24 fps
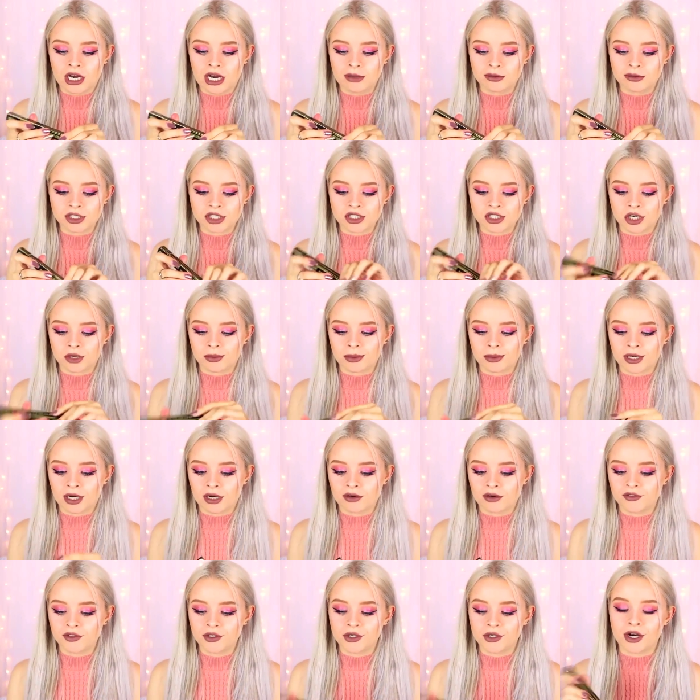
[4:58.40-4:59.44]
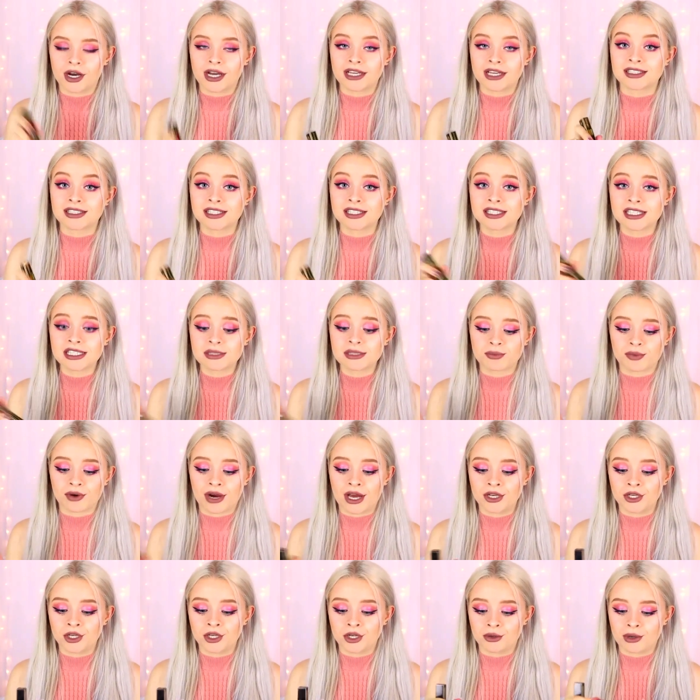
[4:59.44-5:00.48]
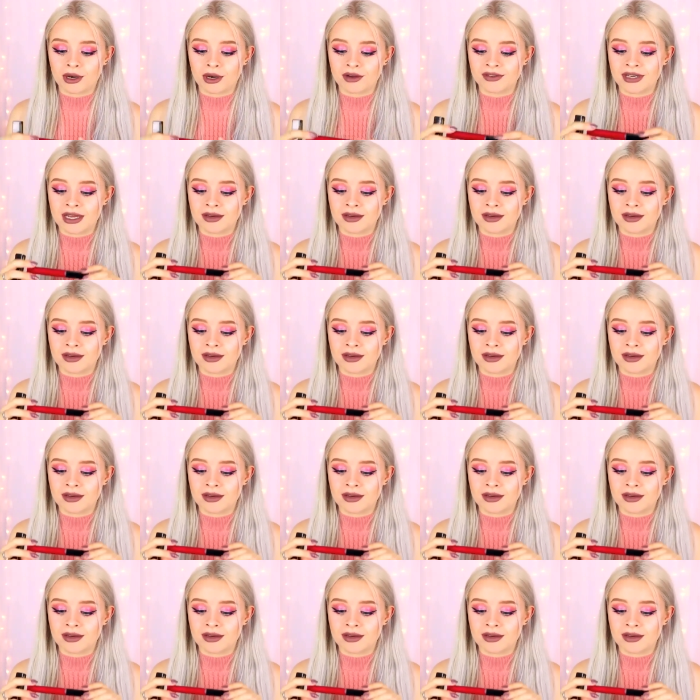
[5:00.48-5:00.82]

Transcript: I will just open it up for you guys. This is brand new, I've